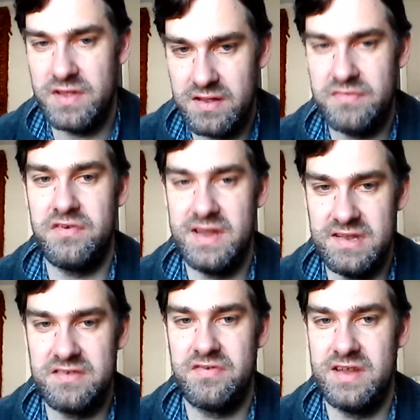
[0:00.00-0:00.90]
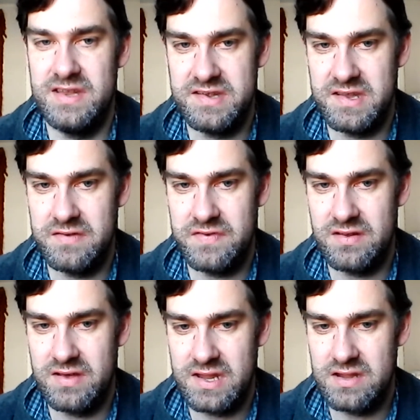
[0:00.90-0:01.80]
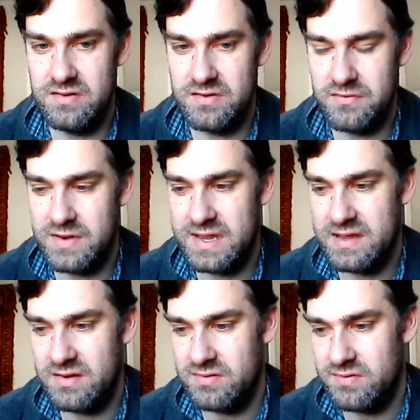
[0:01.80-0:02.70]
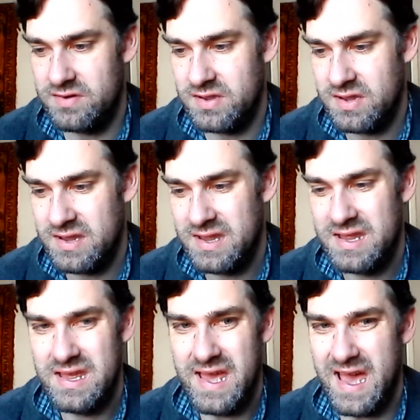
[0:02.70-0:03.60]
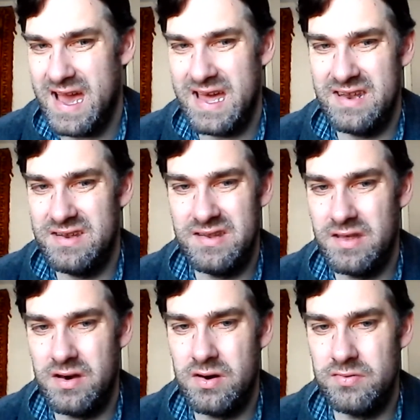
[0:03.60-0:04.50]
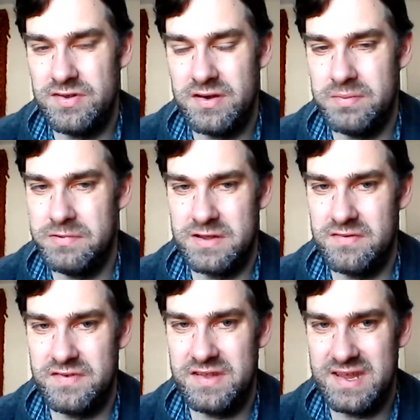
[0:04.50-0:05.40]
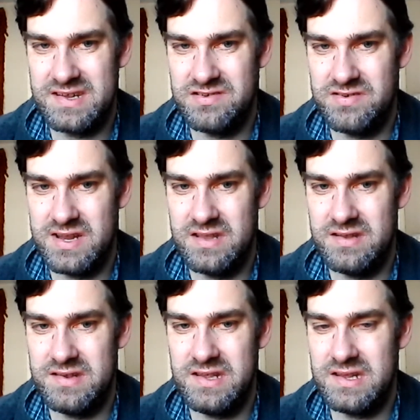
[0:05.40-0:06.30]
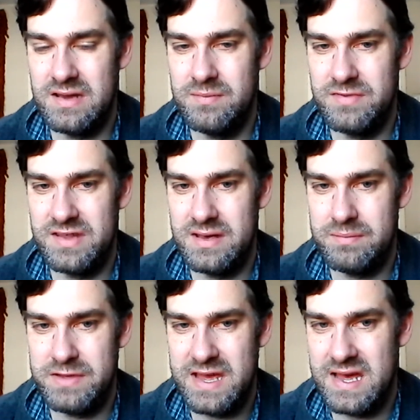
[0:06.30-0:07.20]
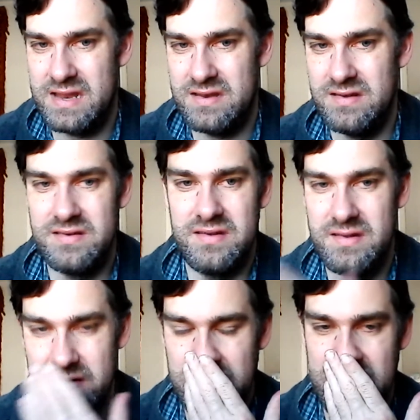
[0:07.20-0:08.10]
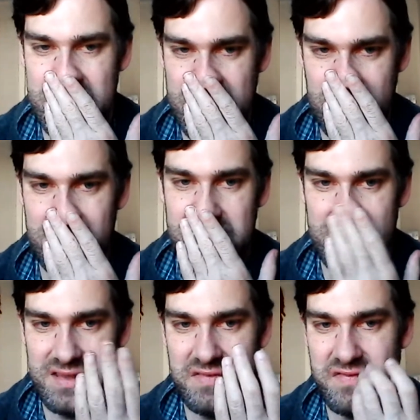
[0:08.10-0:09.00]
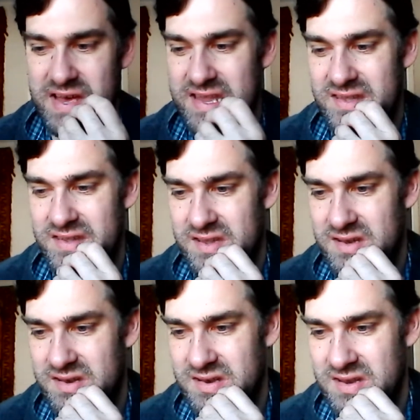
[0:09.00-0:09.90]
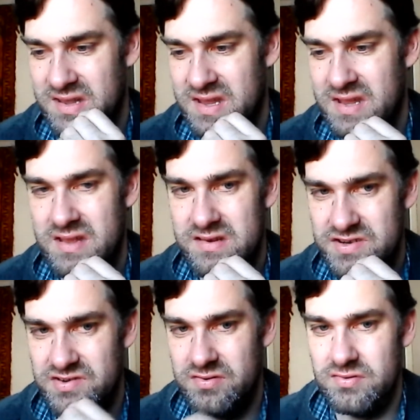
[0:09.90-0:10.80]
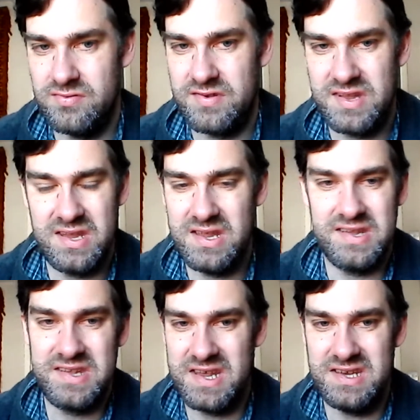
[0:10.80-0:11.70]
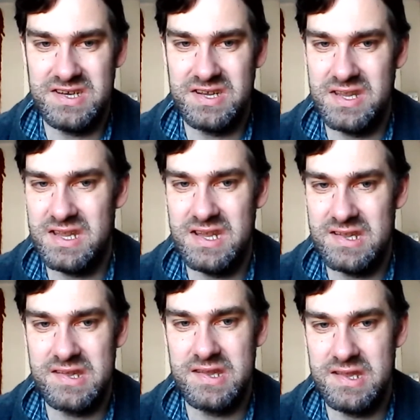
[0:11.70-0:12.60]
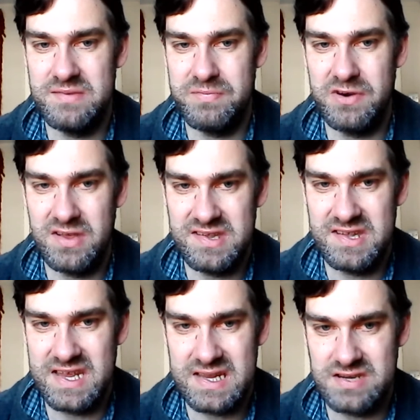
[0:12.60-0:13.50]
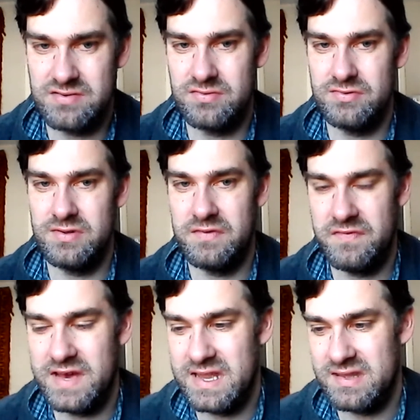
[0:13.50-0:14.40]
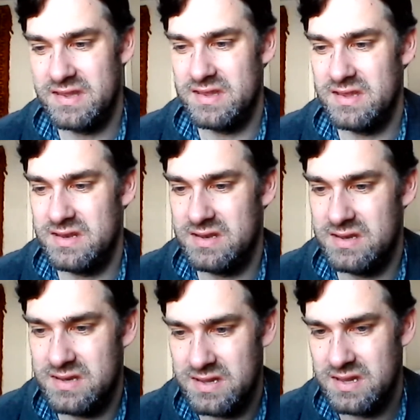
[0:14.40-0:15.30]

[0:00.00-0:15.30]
friend's friends, if you like, who's around. And the whole topic of sexuality comes up, and they go into the fact that Jules essentially is bisexual. The fact that